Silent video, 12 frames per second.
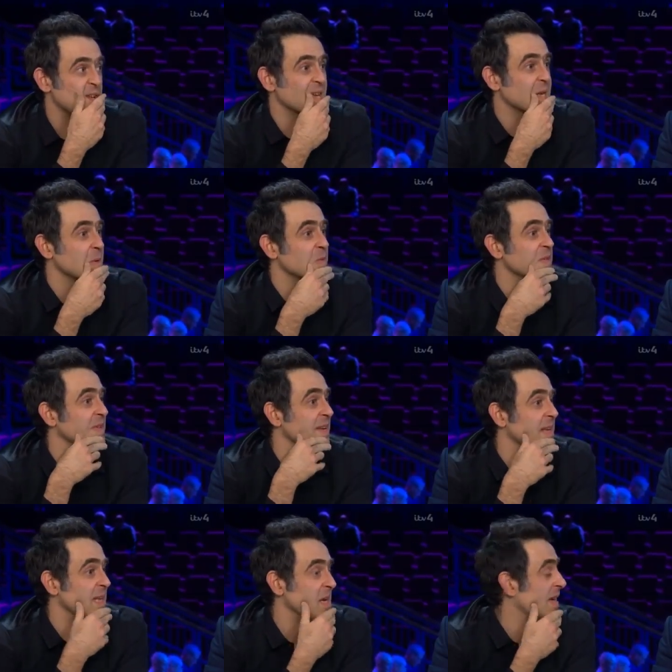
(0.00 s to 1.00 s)
I don't know whether
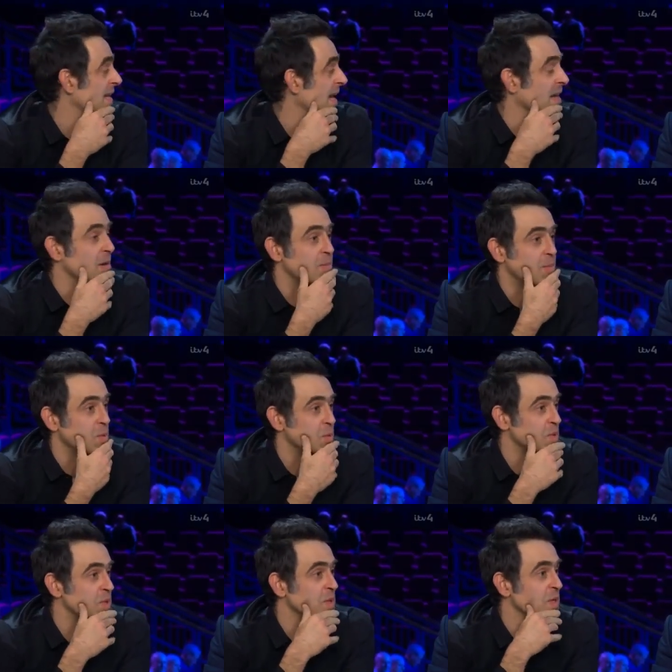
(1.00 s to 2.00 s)
they're like
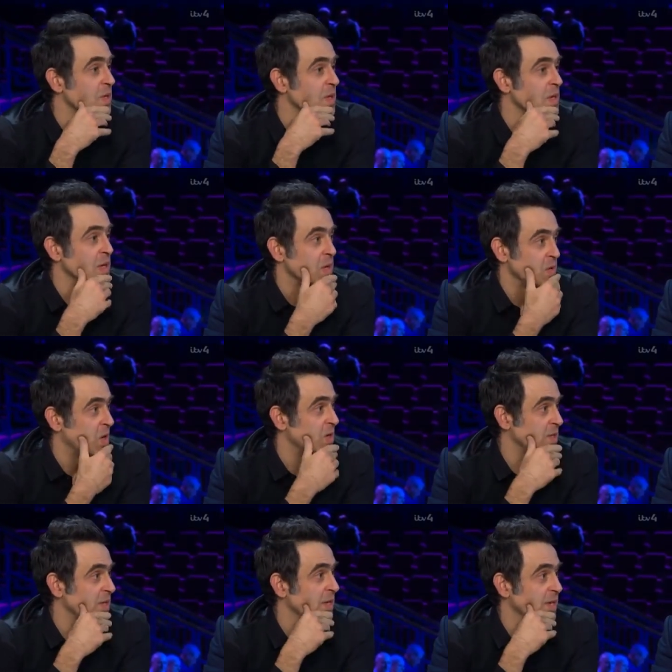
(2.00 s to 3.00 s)
cannonballs. Honestly,